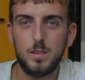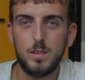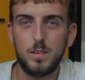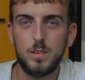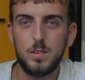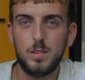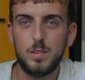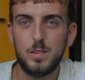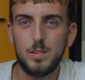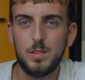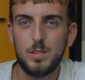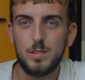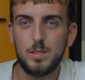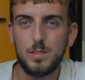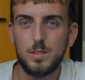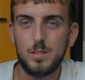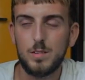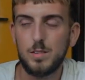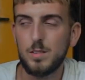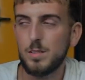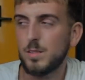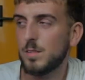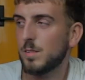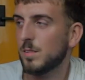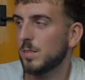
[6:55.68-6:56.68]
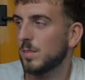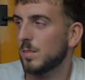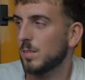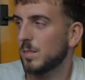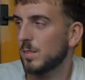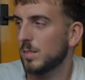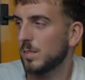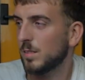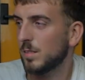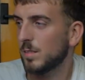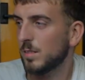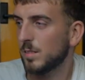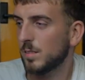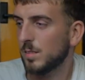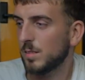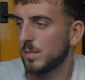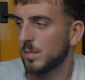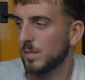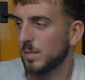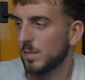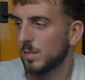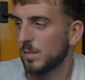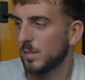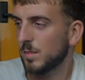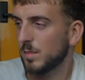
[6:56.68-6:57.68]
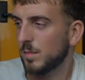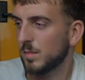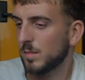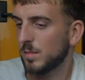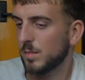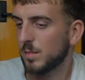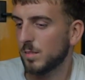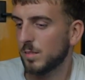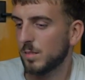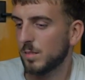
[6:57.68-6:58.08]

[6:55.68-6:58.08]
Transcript: [no speech]